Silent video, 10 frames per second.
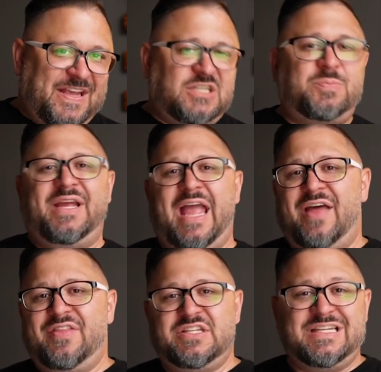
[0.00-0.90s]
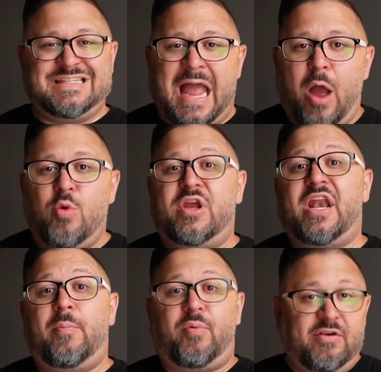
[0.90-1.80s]
Facebook ad that says, How can
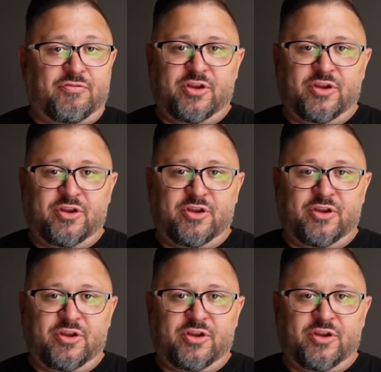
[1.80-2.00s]
I pray for